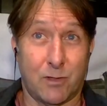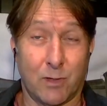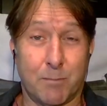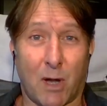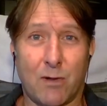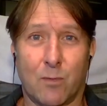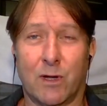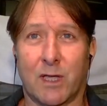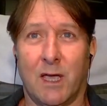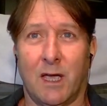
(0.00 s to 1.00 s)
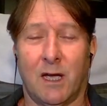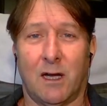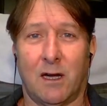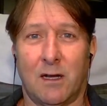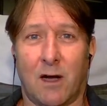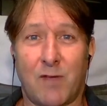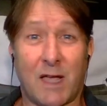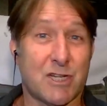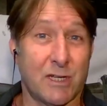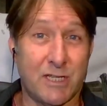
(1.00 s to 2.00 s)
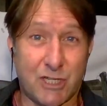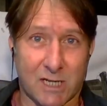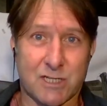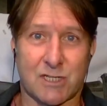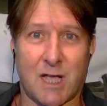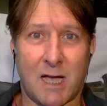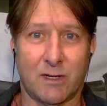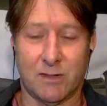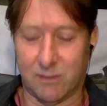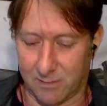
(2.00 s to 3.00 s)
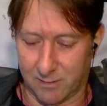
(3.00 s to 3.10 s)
doing boat work, I've actually just started.